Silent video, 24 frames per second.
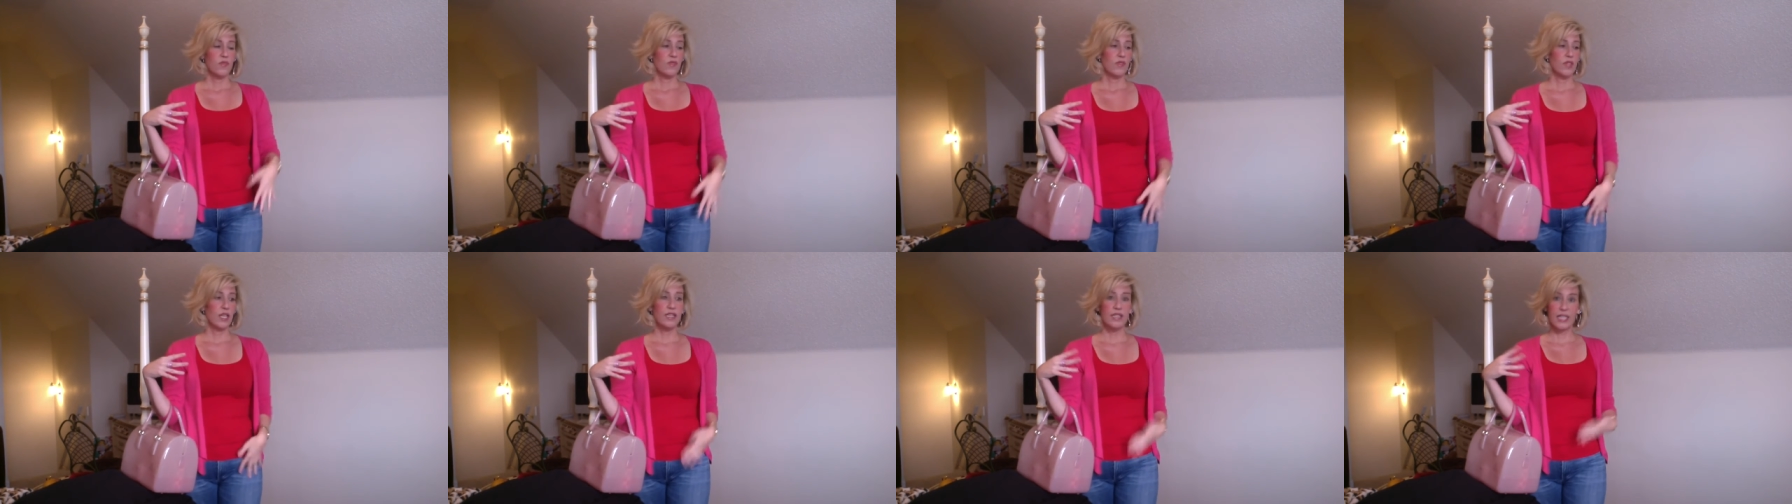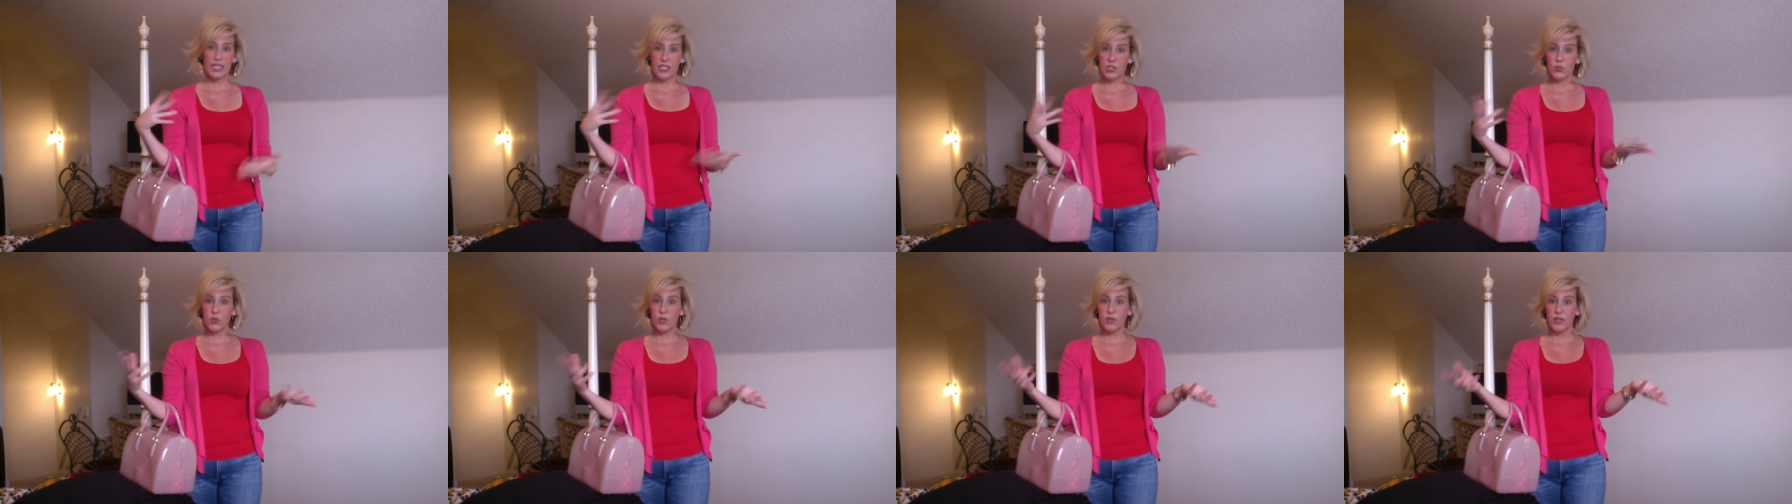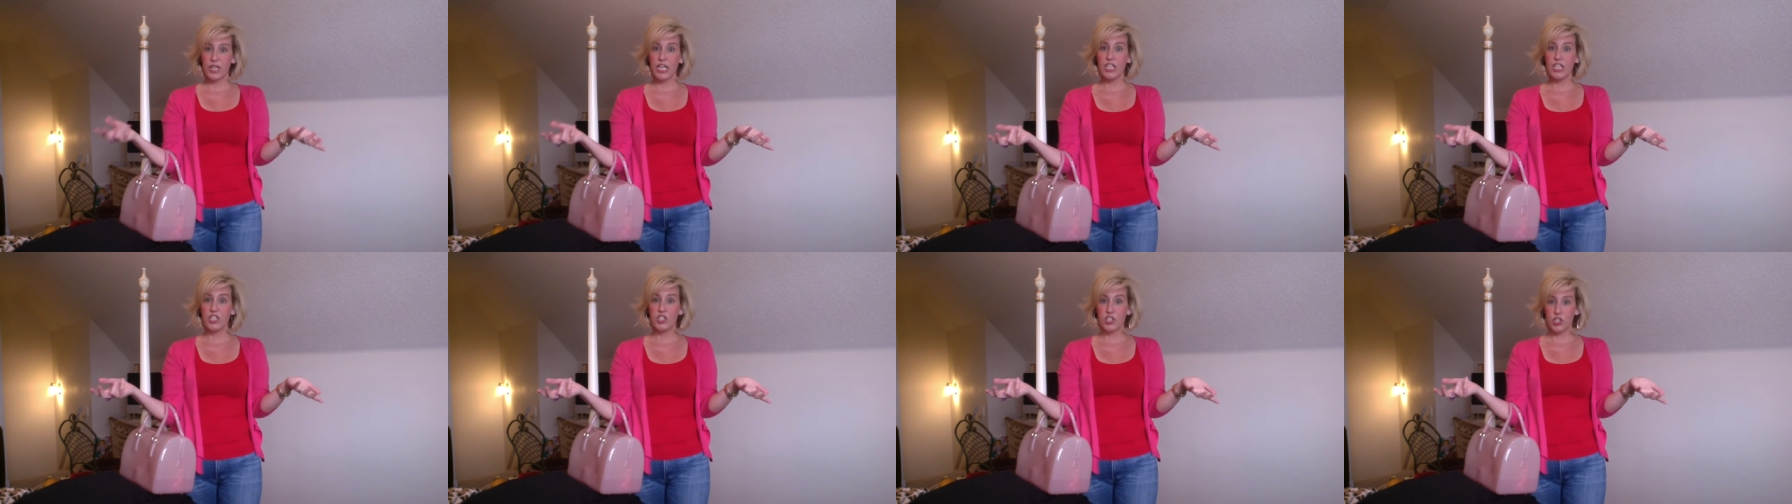and that's what
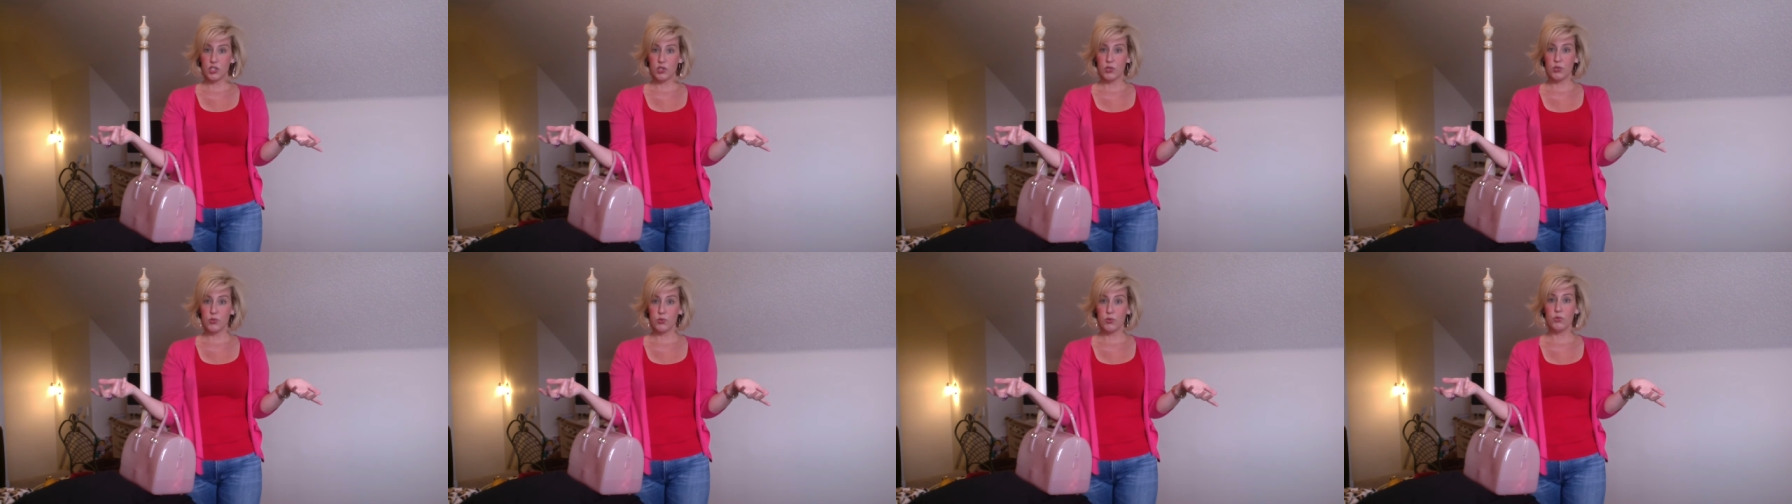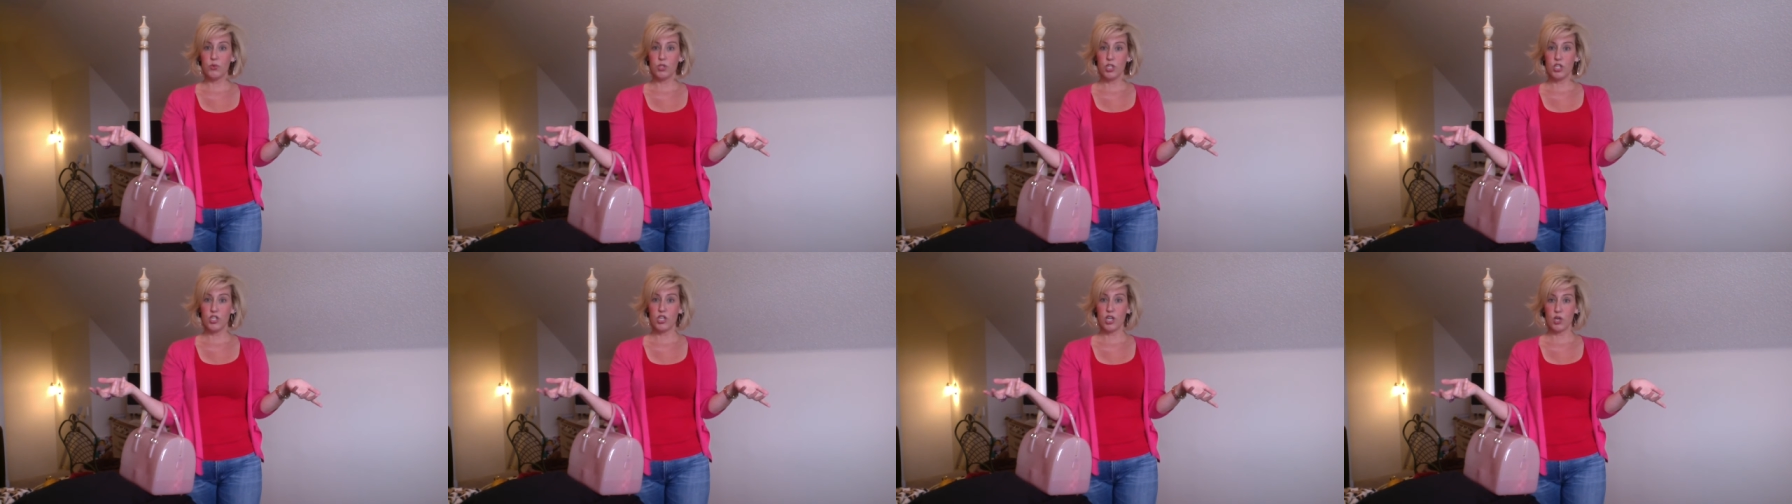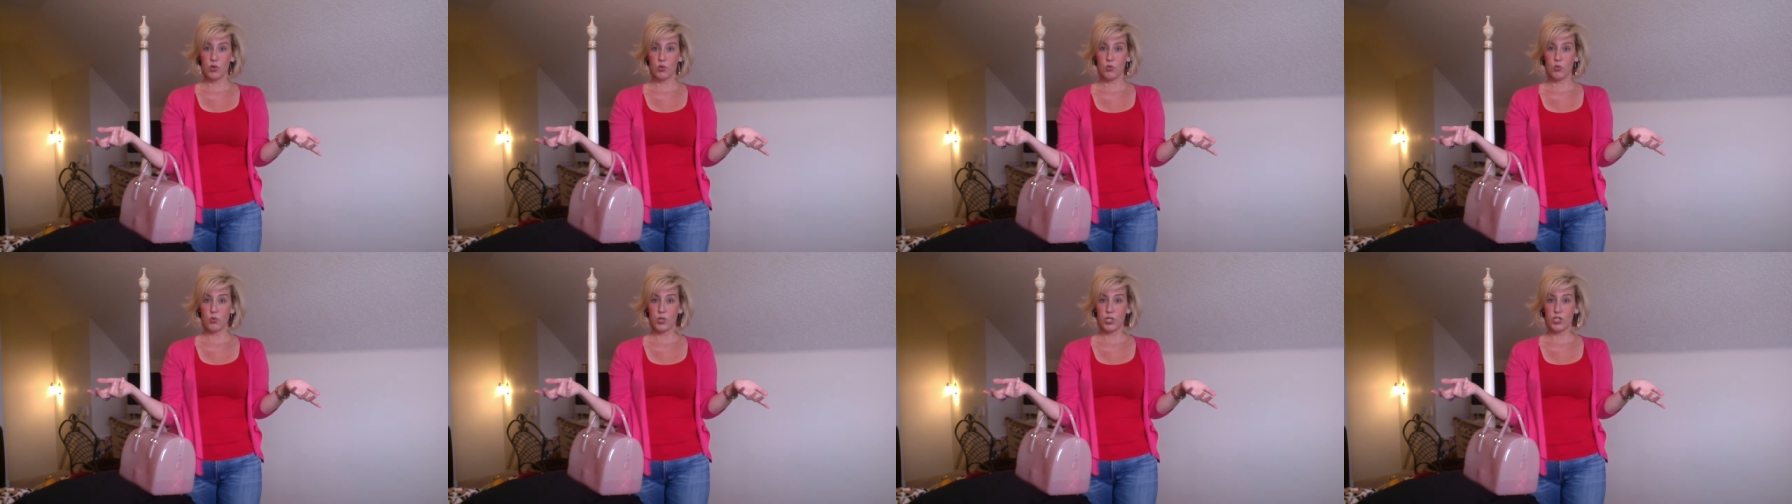they do, you
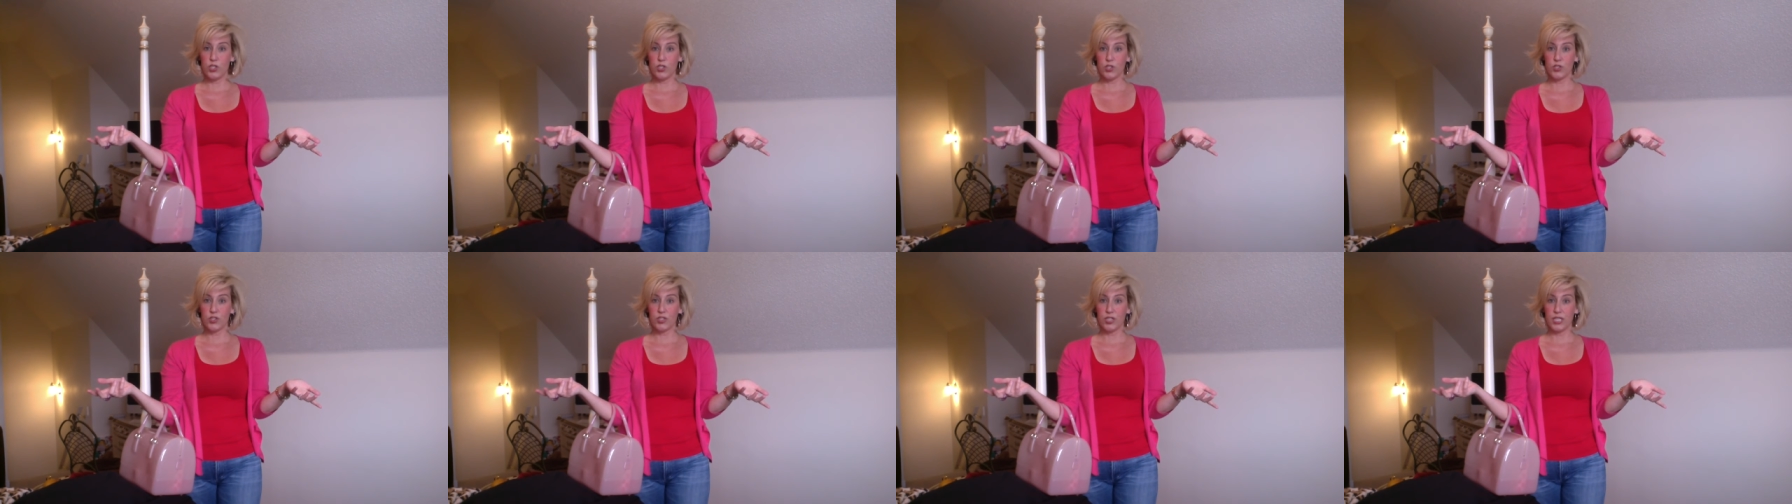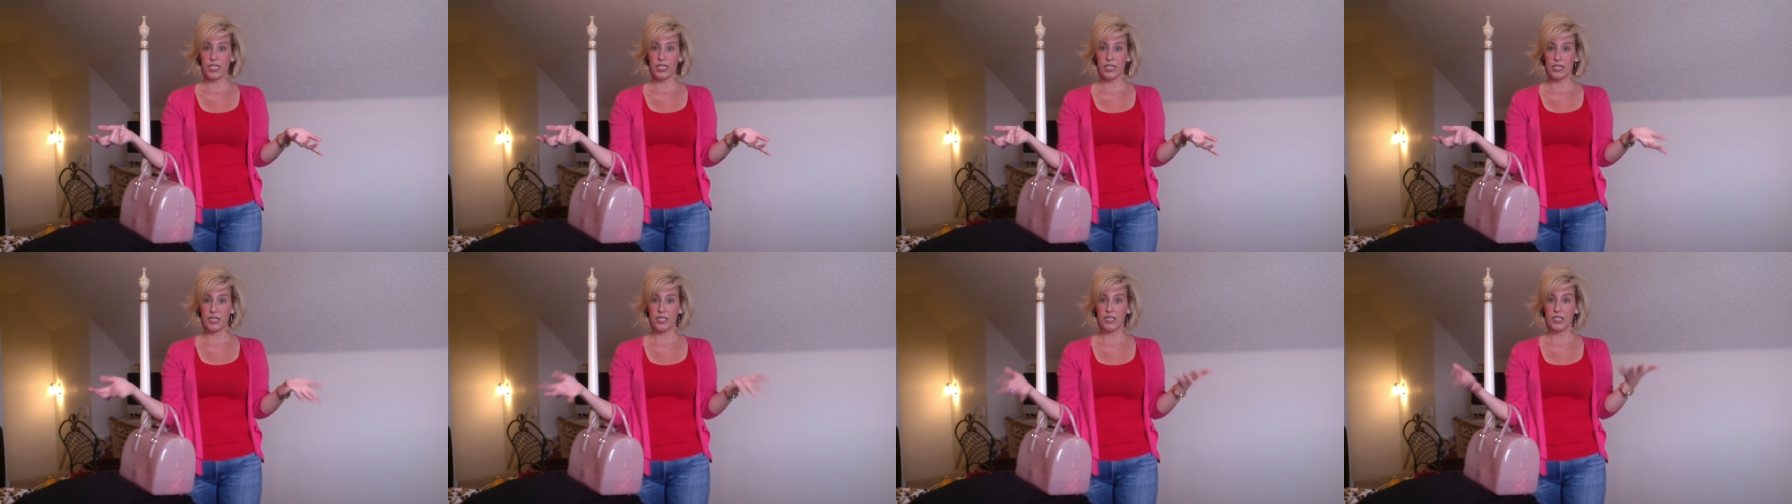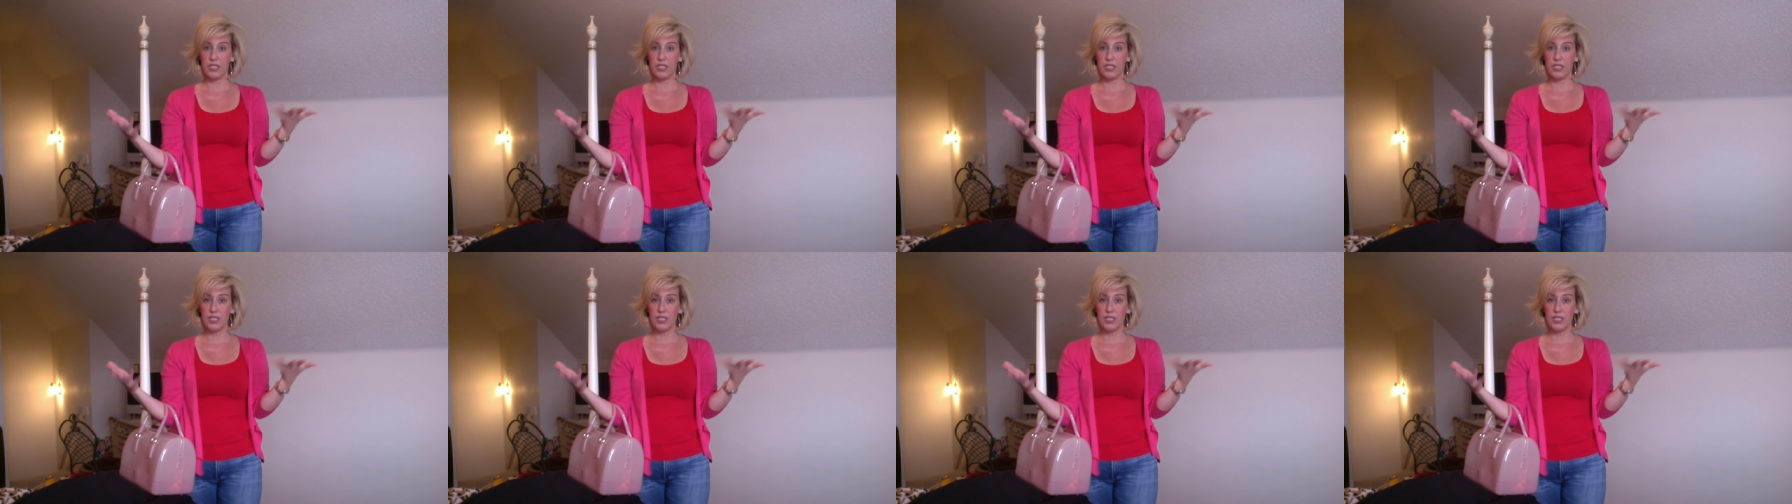know, when you're in,